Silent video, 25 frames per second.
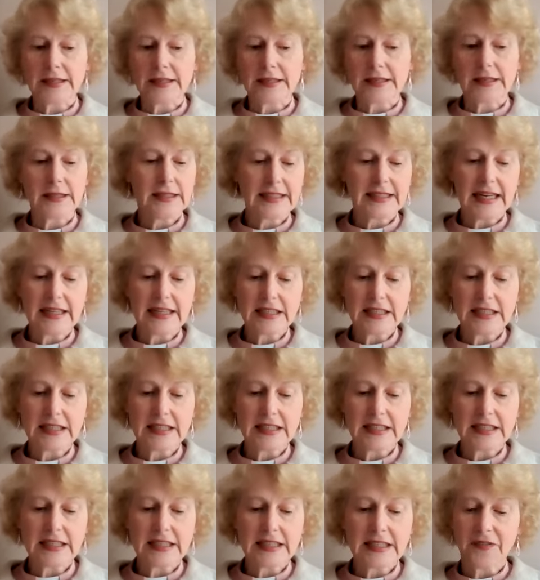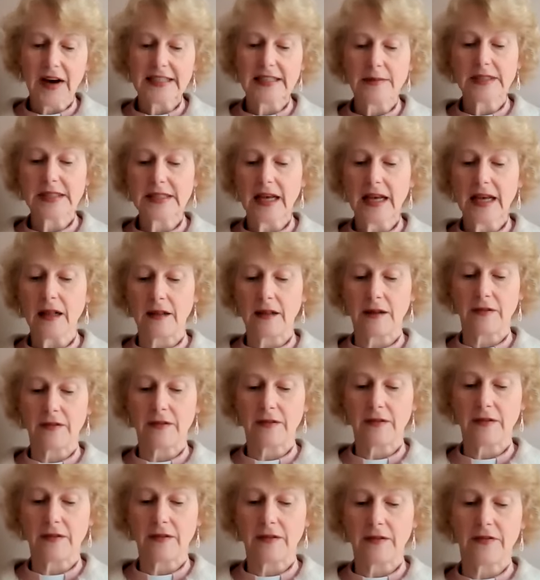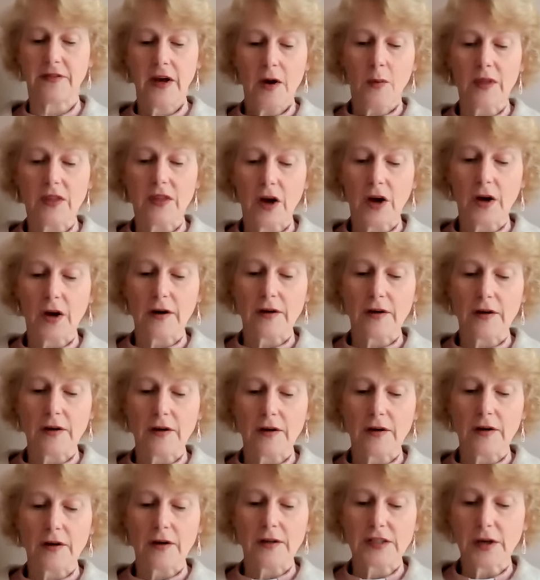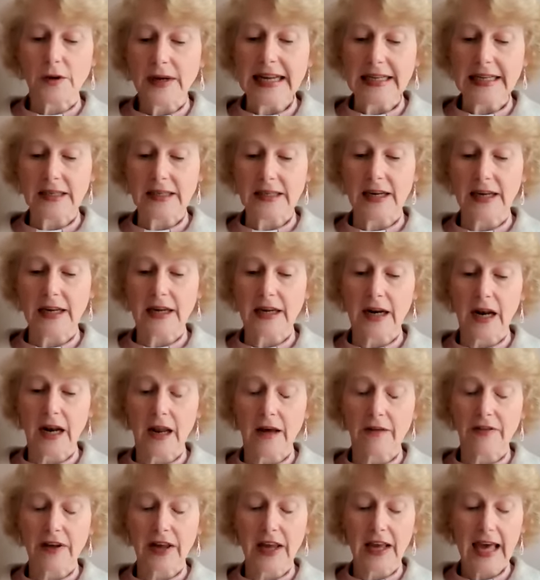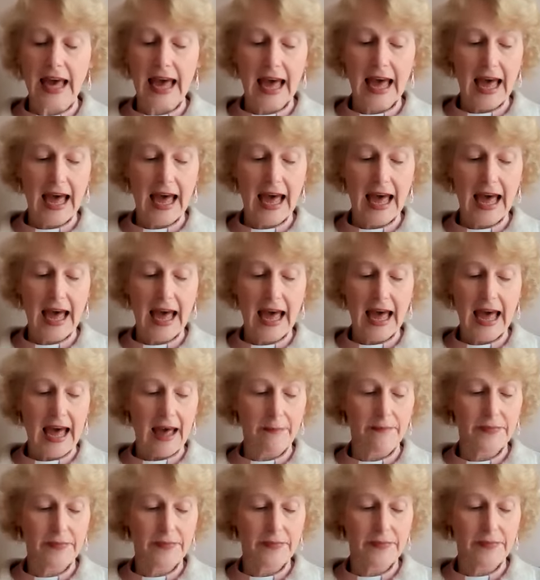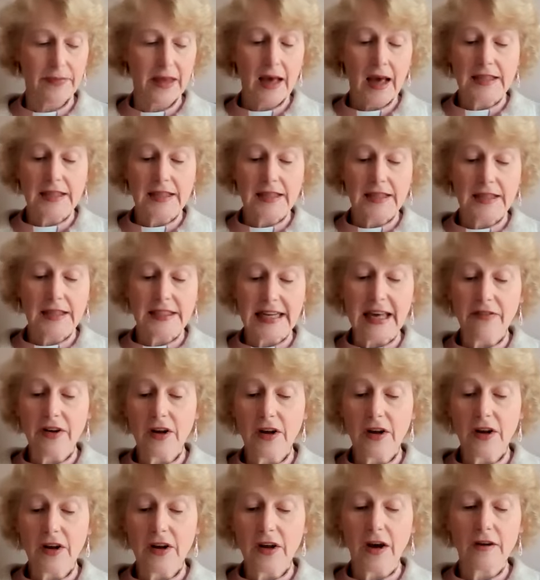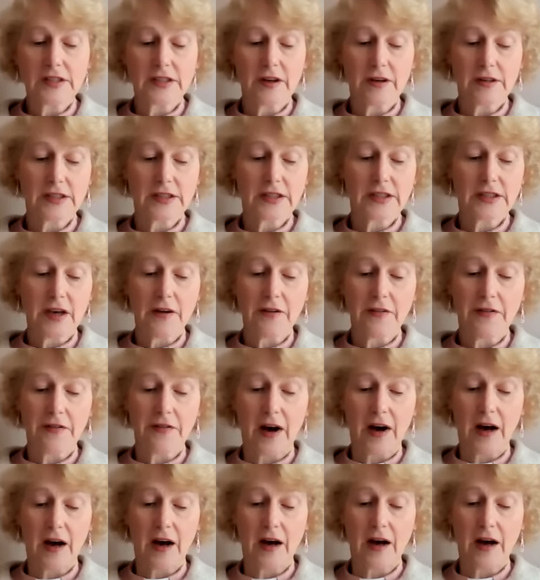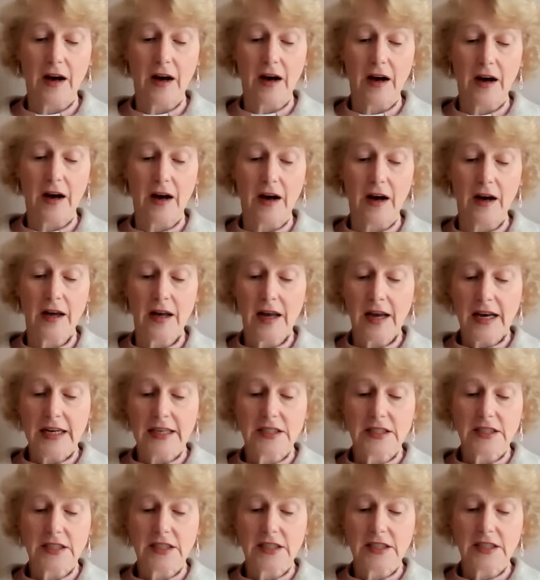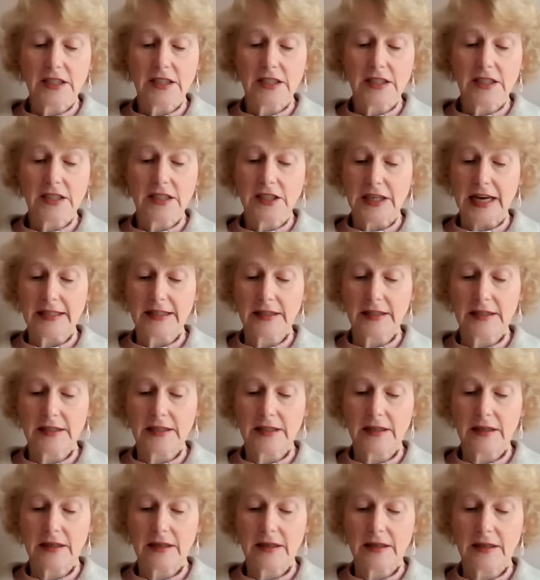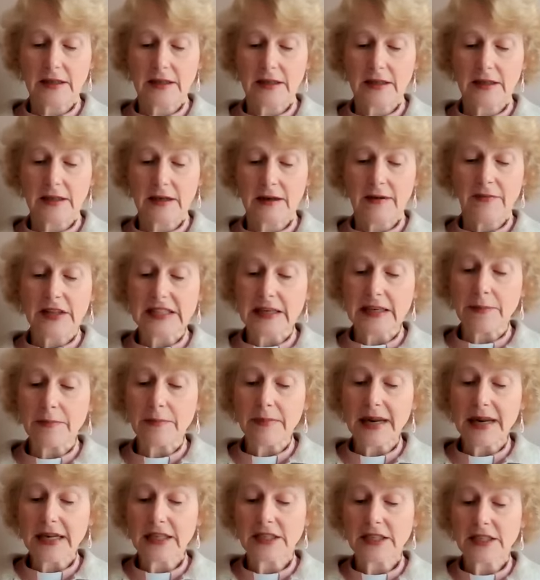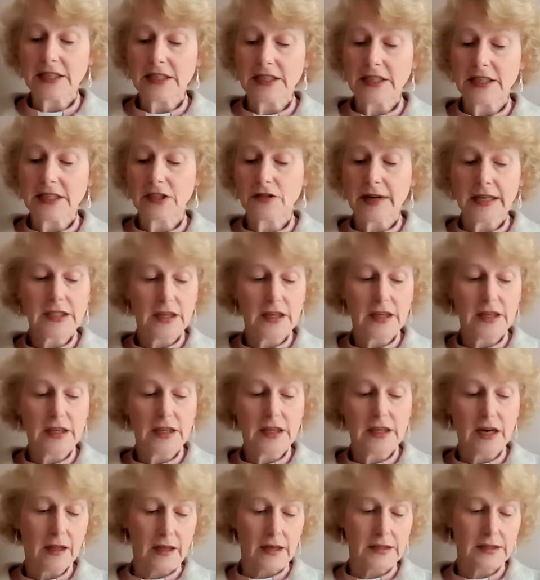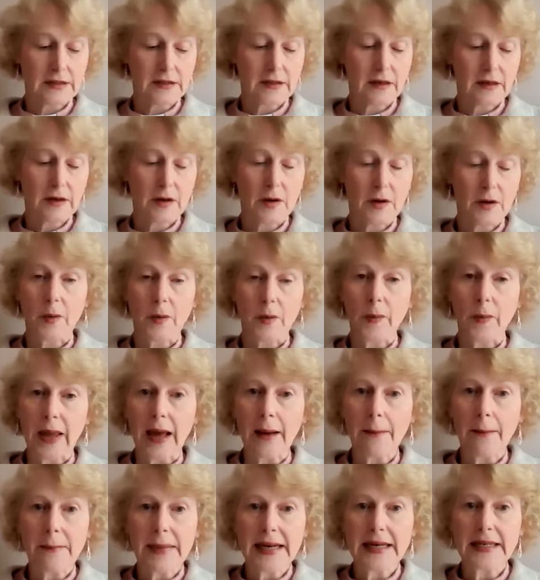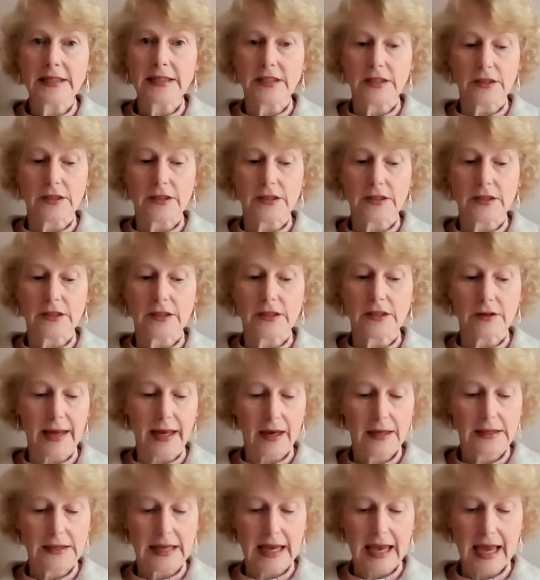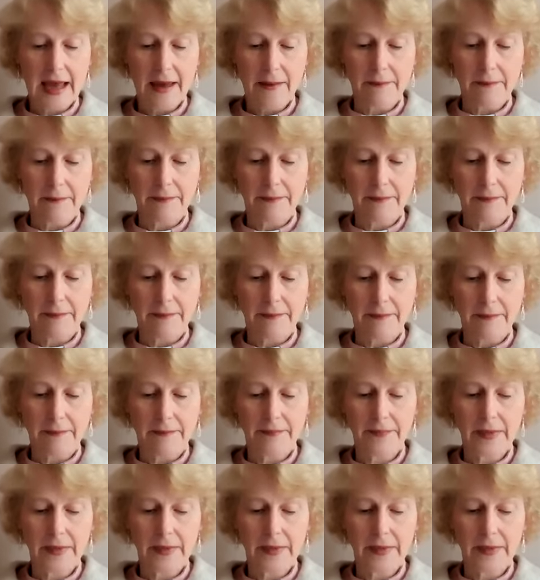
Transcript: Jesus identifies himself with those who are needing loving care and even goes to, so far as to suggest that in ministering to others, we are ministering to him.